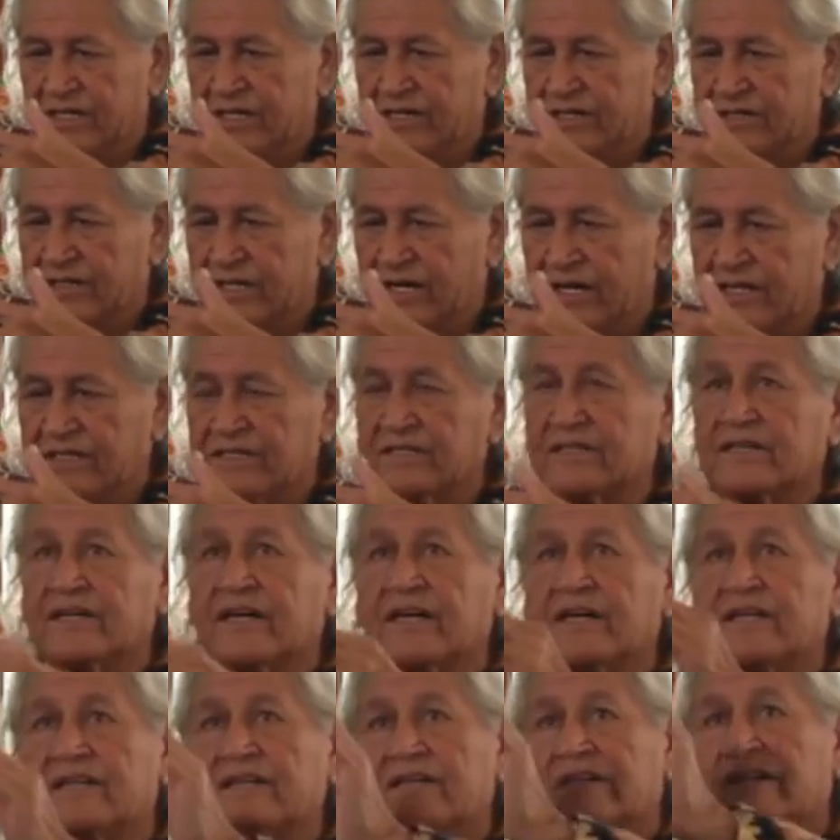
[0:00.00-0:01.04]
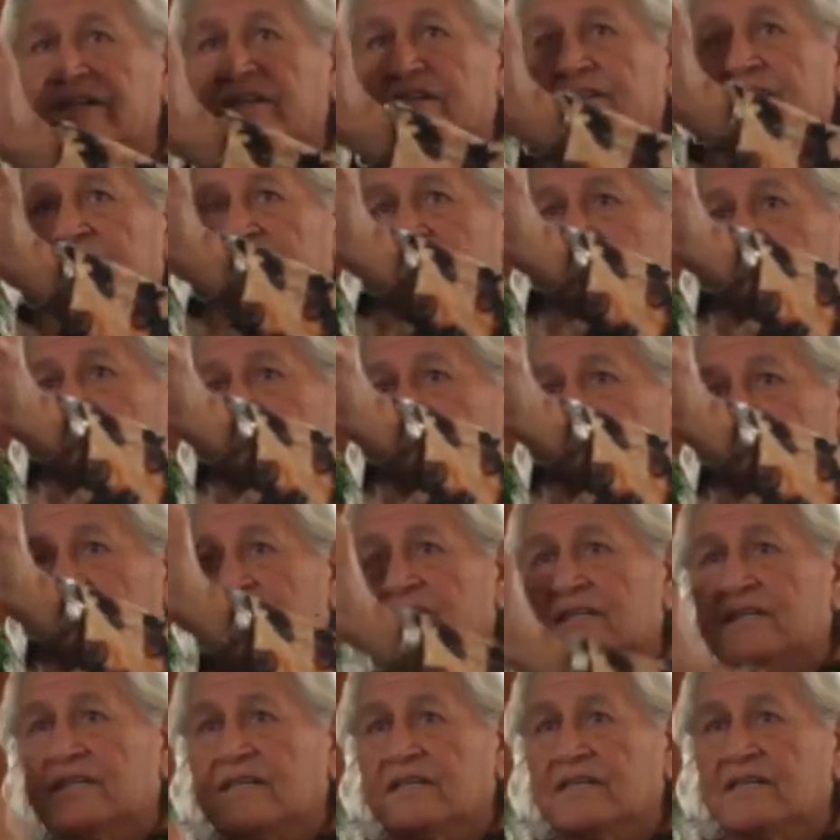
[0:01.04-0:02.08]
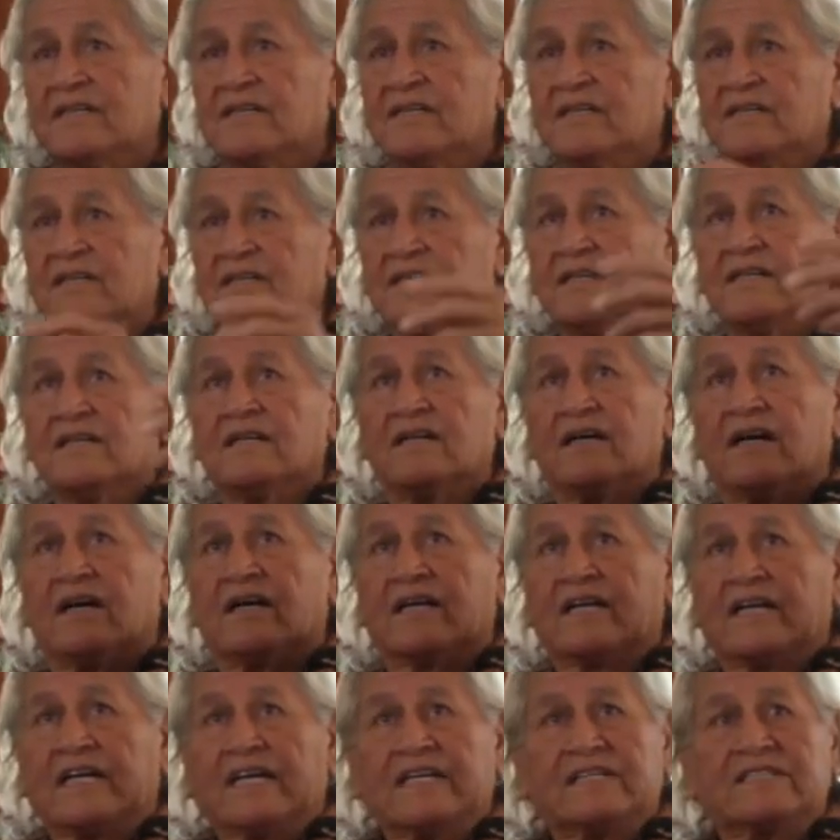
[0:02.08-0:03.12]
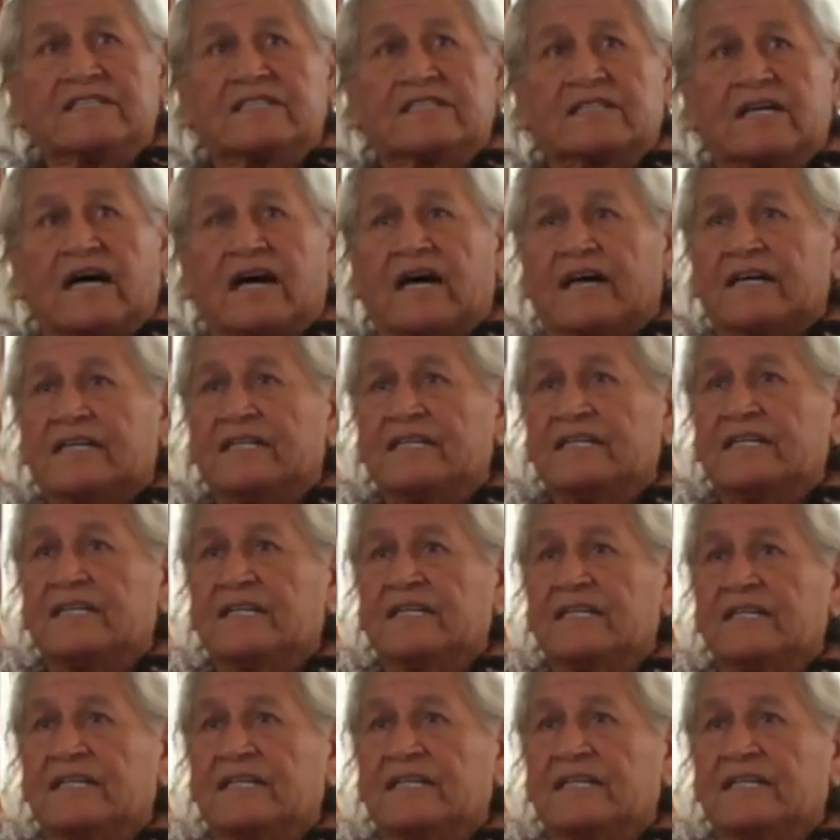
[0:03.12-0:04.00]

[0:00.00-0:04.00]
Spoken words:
They're tied together and they're on each side.